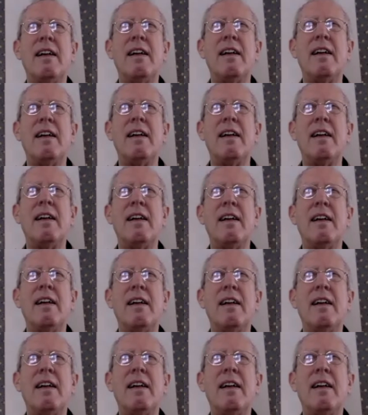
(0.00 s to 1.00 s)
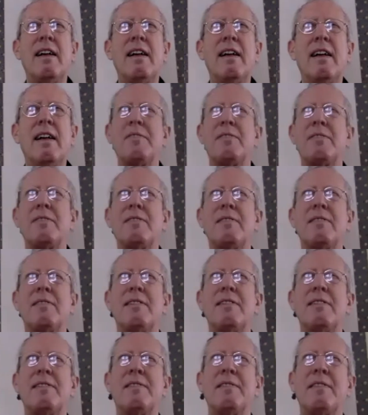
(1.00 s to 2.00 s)
that place,
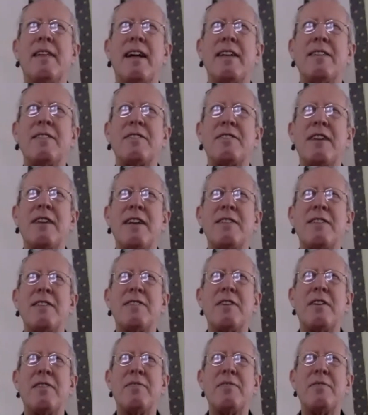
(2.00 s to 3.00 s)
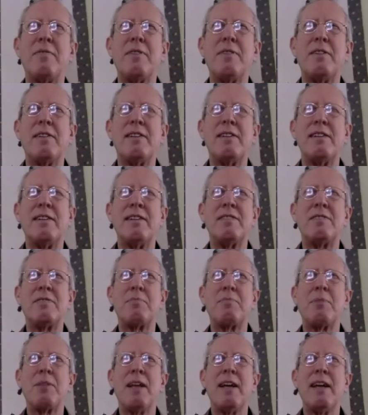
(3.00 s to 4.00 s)
that sense of its
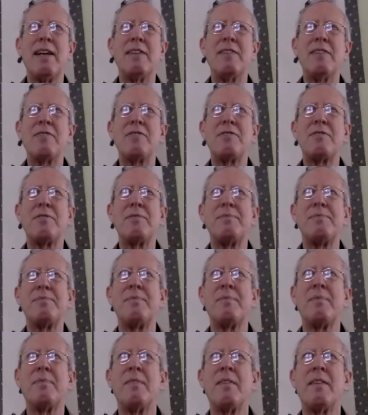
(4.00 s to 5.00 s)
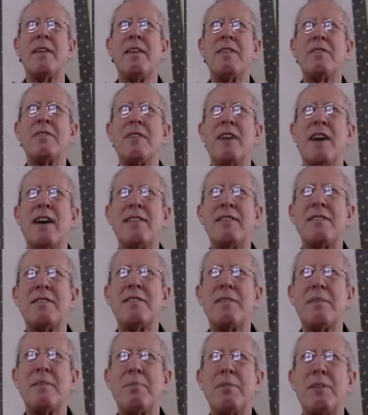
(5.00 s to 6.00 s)
place, is not
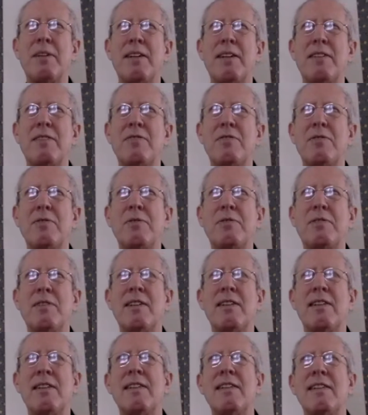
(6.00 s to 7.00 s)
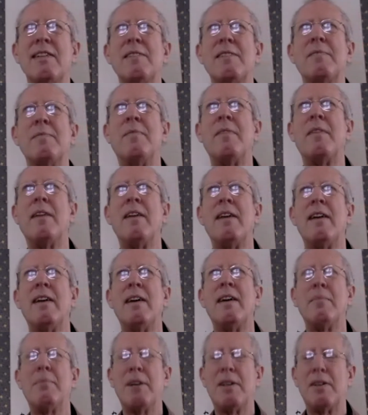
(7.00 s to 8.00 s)
simply its utility,
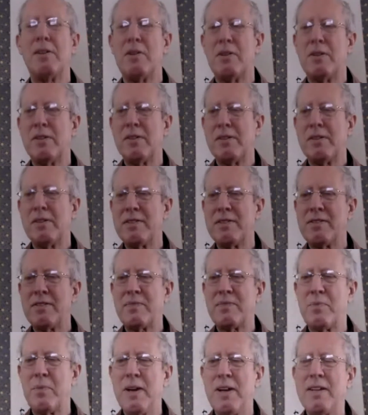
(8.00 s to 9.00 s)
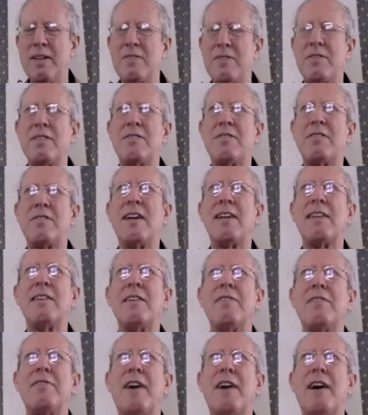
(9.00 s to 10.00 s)
but all the ways it
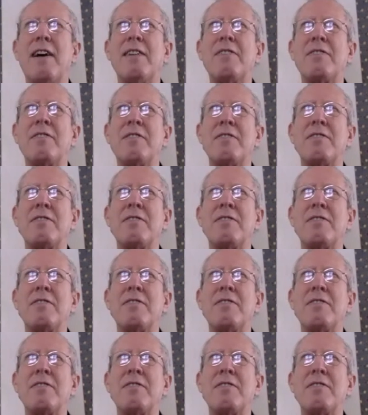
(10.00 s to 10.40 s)
signifies